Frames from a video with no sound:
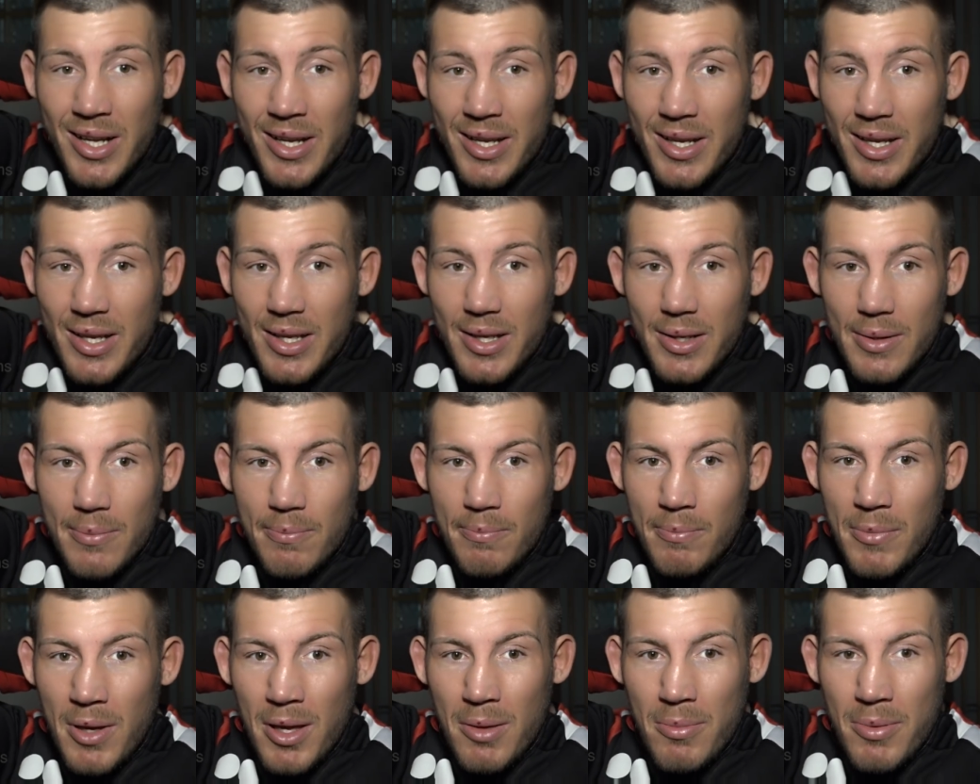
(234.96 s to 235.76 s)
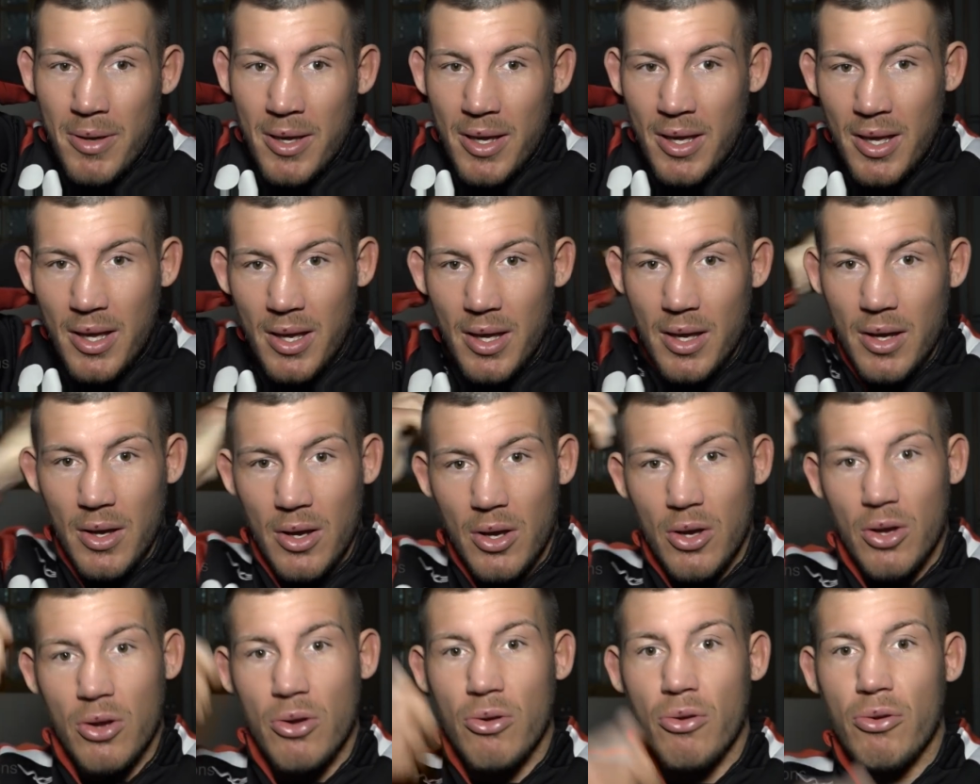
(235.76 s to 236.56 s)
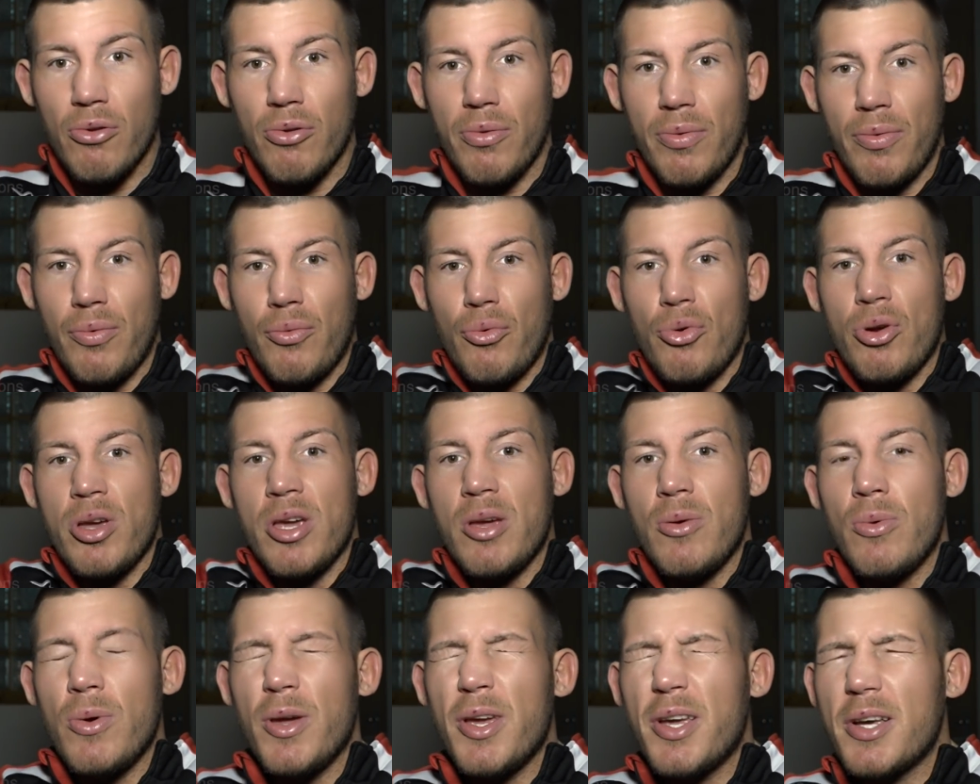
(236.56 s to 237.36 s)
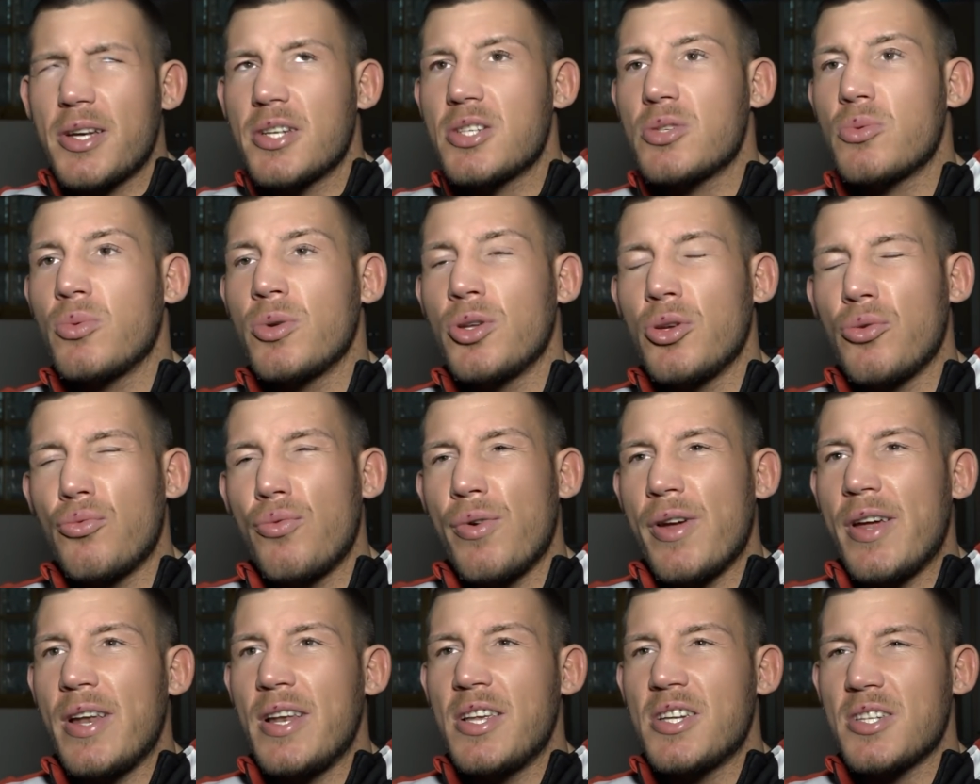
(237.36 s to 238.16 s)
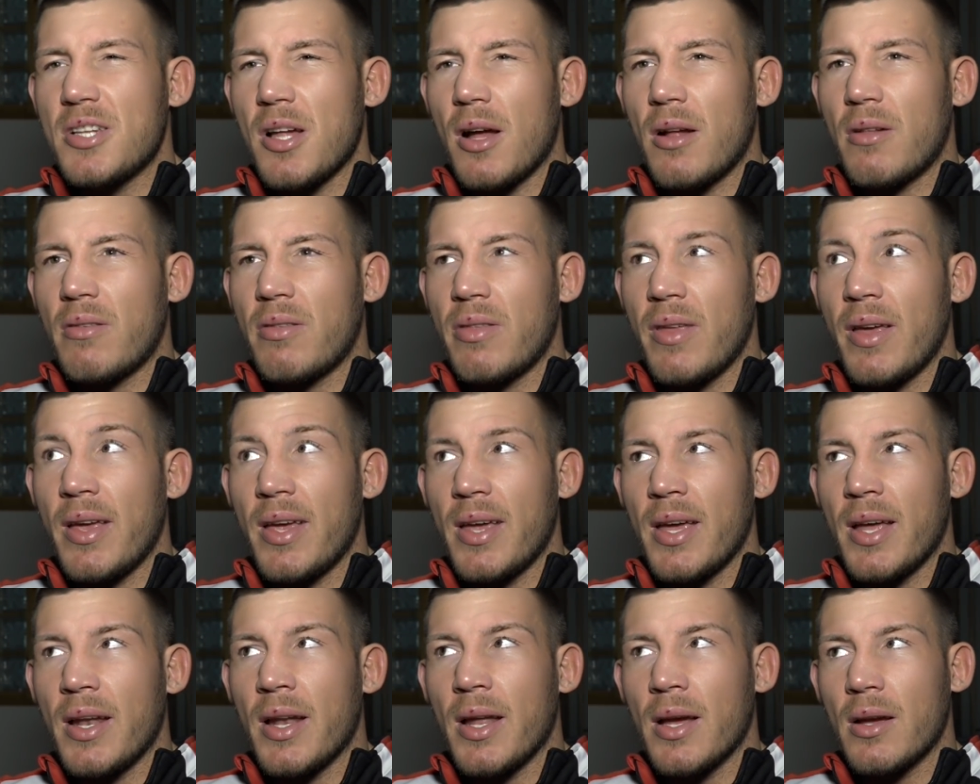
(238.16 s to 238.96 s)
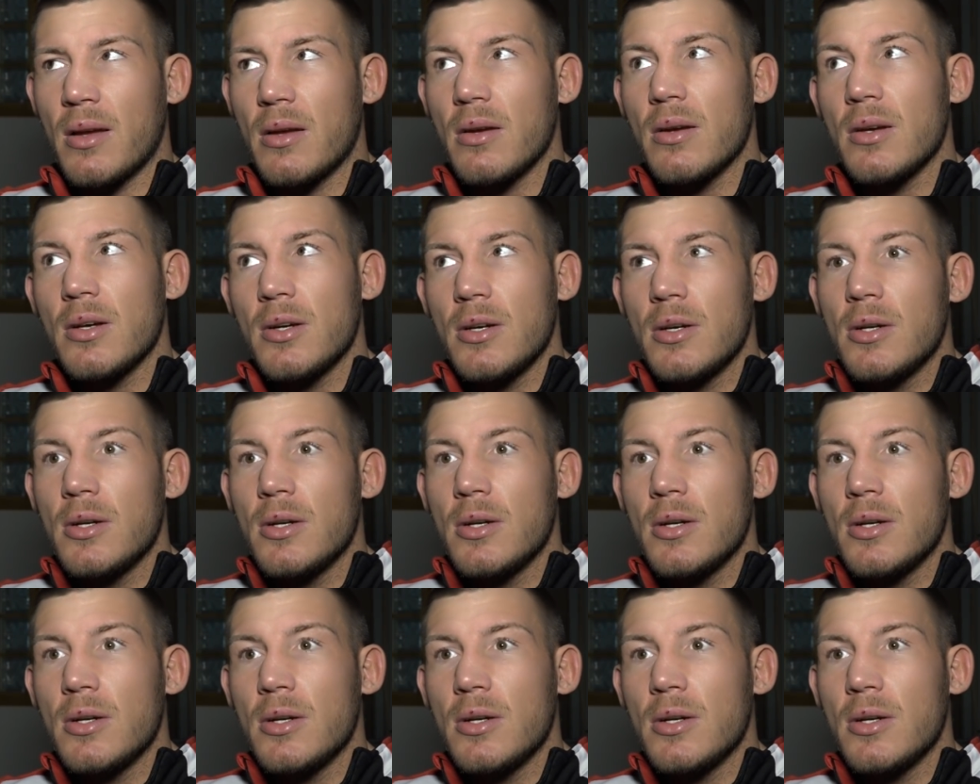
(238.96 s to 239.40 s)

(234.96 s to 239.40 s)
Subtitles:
like maybe 3 weeks when you really start thinking like